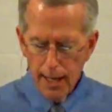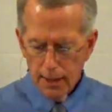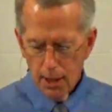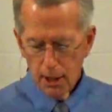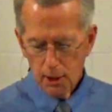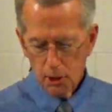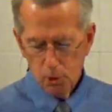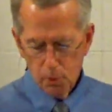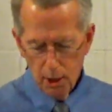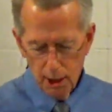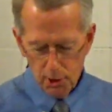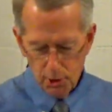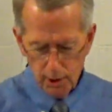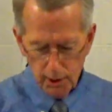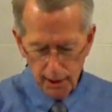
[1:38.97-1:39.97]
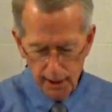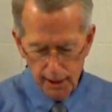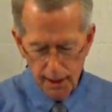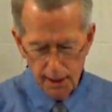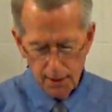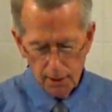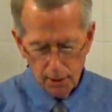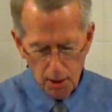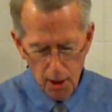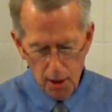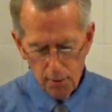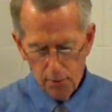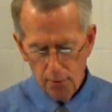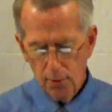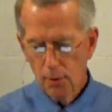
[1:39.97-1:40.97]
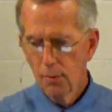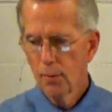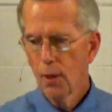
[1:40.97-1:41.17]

and not surprisingly, in the life